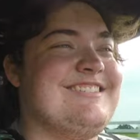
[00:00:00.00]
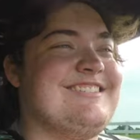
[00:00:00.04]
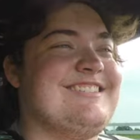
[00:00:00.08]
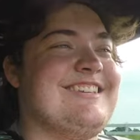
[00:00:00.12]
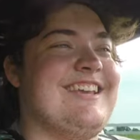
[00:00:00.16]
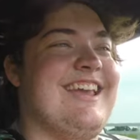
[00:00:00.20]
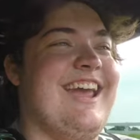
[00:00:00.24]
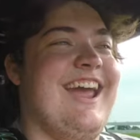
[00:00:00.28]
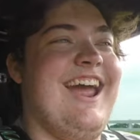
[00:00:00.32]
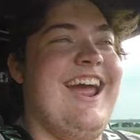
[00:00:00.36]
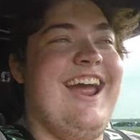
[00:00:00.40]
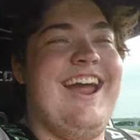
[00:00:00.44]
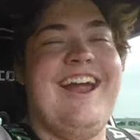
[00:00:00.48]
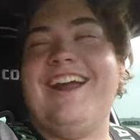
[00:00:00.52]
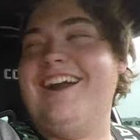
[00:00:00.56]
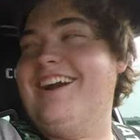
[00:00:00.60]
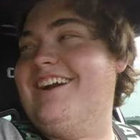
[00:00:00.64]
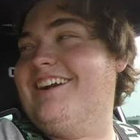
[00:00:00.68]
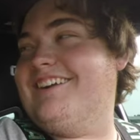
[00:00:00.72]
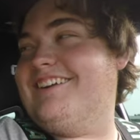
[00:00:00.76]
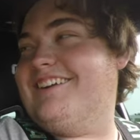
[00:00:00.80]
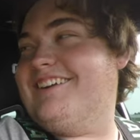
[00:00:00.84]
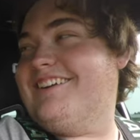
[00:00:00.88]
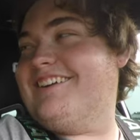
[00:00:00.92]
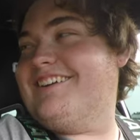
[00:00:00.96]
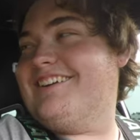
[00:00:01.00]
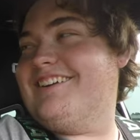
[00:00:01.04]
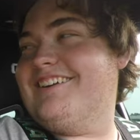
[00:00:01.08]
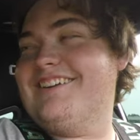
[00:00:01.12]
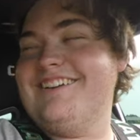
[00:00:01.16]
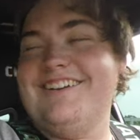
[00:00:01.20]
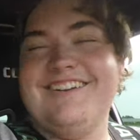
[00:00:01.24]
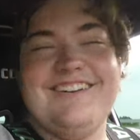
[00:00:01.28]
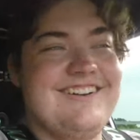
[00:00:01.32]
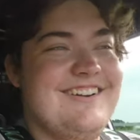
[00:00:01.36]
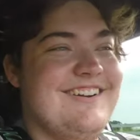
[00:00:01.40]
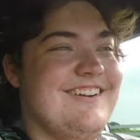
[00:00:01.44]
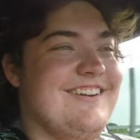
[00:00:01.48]

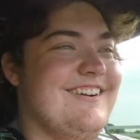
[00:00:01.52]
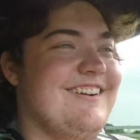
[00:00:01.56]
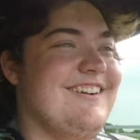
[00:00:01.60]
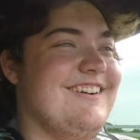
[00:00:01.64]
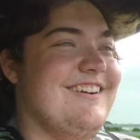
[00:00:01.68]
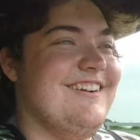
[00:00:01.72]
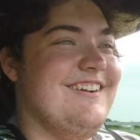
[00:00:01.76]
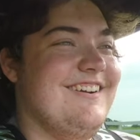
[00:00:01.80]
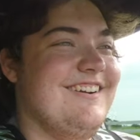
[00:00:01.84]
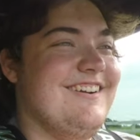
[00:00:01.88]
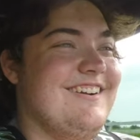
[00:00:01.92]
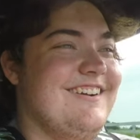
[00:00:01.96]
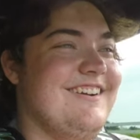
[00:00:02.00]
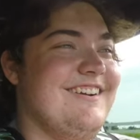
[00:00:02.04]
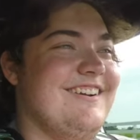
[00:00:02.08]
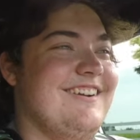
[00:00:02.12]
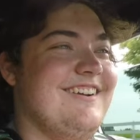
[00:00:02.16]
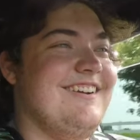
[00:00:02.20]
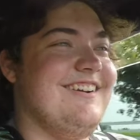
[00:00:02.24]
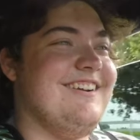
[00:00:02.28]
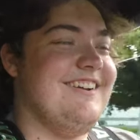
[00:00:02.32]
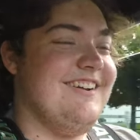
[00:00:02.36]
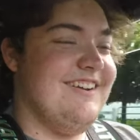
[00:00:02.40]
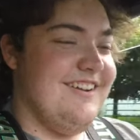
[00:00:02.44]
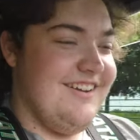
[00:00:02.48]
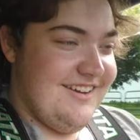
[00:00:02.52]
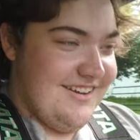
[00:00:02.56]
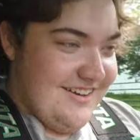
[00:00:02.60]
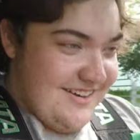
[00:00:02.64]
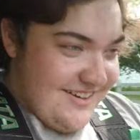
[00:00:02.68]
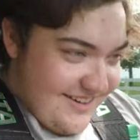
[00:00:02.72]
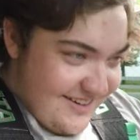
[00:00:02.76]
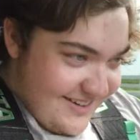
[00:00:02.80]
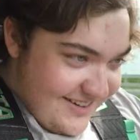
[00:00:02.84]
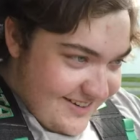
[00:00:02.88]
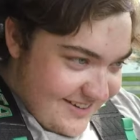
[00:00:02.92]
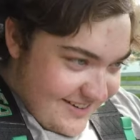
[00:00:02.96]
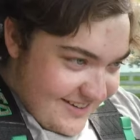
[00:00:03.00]

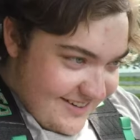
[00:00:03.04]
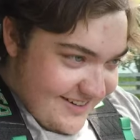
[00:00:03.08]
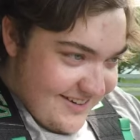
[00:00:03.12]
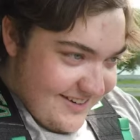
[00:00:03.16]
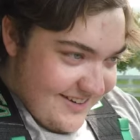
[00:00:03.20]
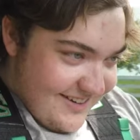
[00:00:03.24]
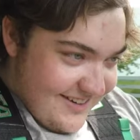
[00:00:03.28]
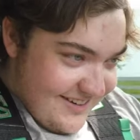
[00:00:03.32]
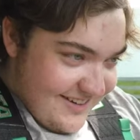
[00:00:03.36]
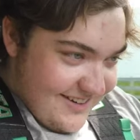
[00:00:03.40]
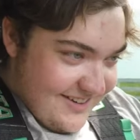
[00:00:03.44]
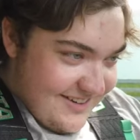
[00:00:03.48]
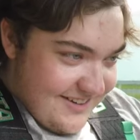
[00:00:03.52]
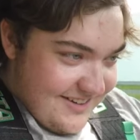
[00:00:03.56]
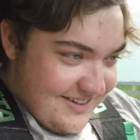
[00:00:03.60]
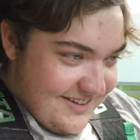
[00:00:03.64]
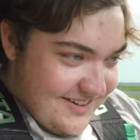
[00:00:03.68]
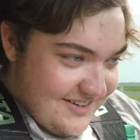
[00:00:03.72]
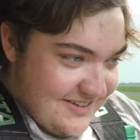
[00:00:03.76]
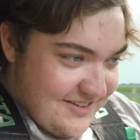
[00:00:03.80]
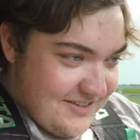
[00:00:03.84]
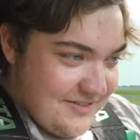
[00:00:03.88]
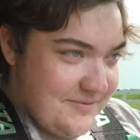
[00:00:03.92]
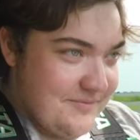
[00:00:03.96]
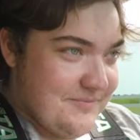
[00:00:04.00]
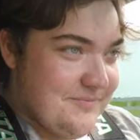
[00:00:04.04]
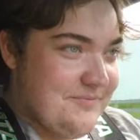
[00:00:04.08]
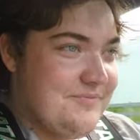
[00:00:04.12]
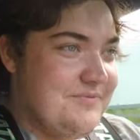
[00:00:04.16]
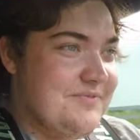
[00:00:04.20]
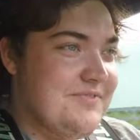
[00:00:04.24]
[no speech]